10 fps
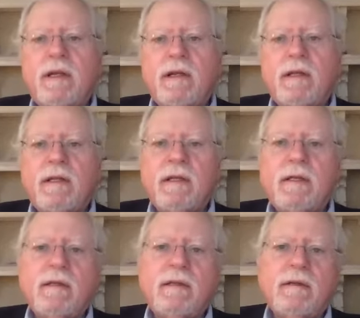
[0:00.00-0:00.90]
You know, the, the,
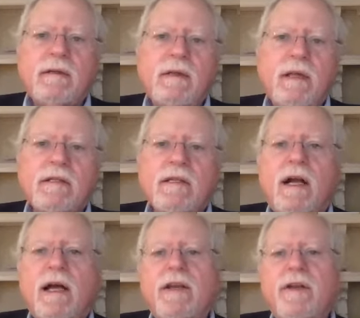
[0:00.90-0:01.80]
the, they're
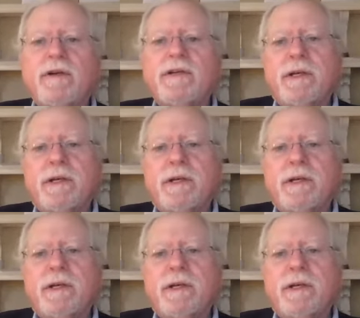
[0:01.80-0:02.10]
stuck on inertia